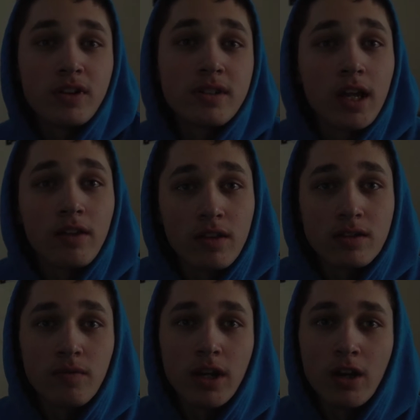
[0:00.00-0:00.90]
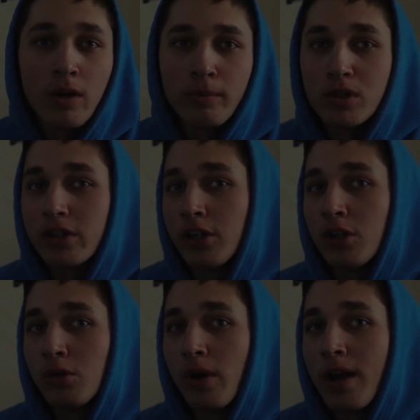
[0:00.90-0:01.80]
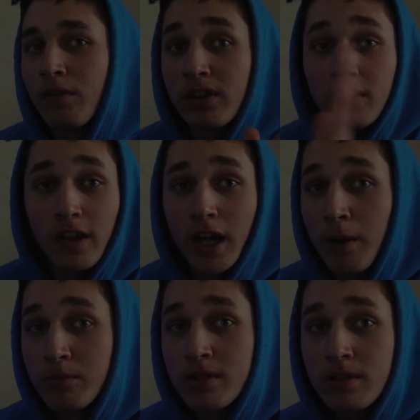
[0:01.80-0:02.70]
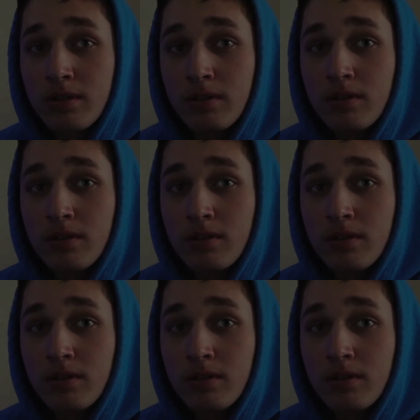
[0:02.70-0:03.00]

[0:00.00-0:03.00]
the sake of this video, I'm just gonna do everything that comes